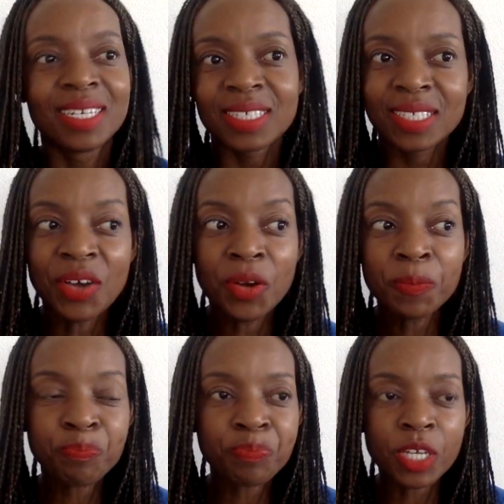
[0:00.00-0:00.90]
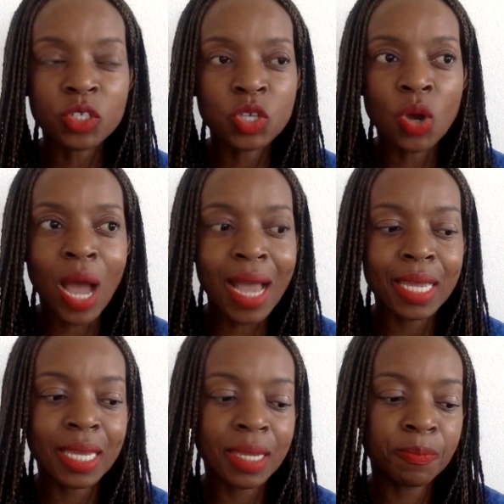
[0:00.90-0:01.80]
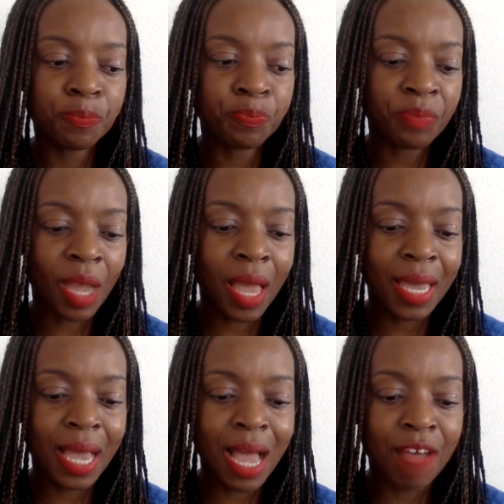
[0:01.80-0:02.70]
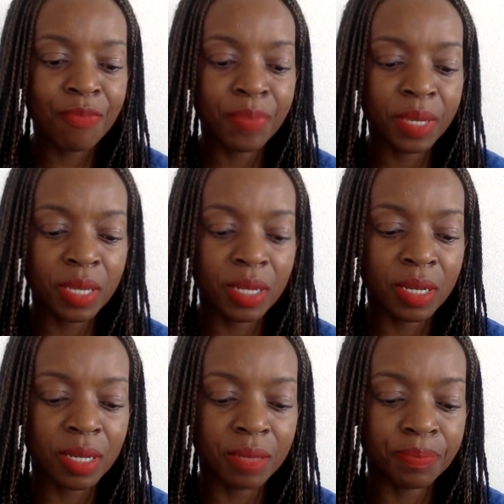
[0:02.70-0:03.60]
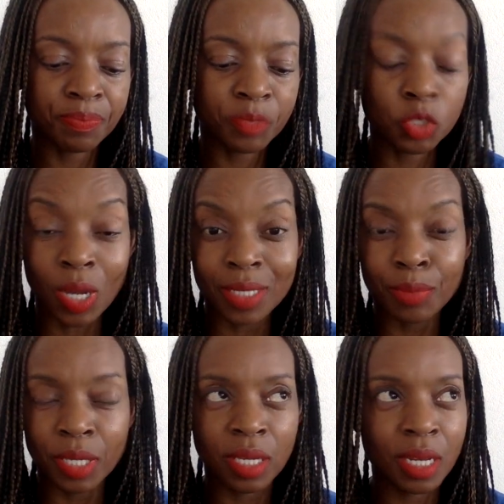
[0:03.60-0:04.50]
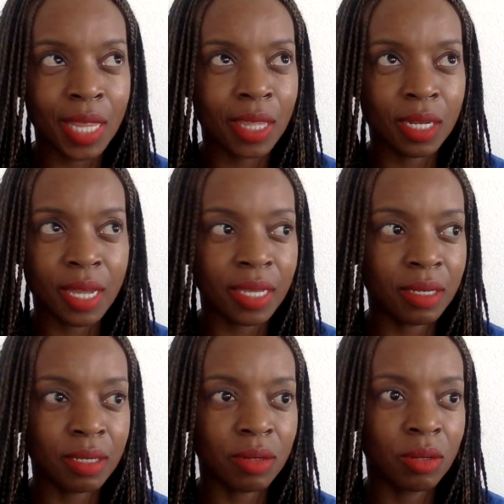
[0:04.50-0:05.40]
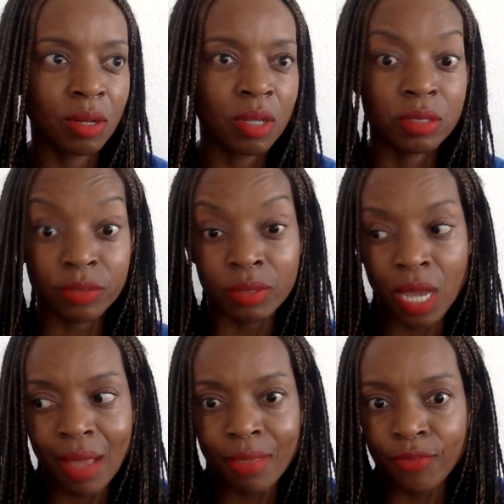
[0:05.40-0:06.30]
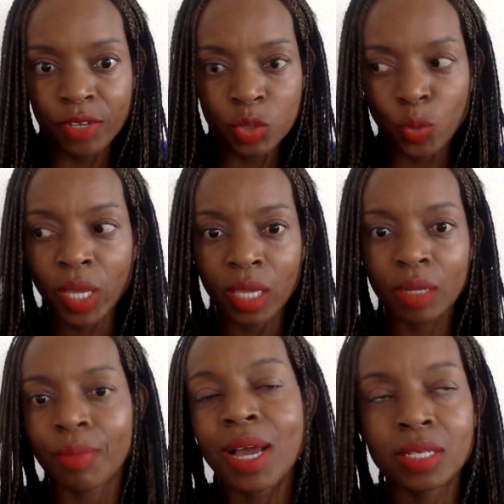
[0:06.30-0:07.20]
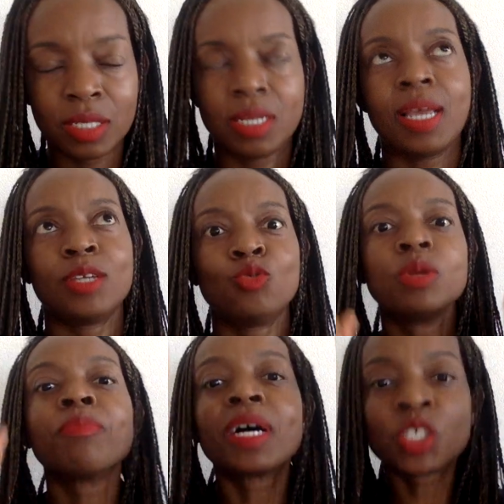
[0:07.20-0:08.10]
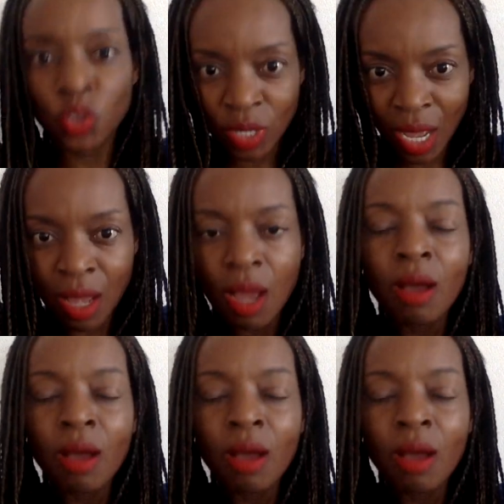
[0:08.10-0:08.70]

So I have been so at the beginning I think like yeah, the first week, imagine like doing Bastrika.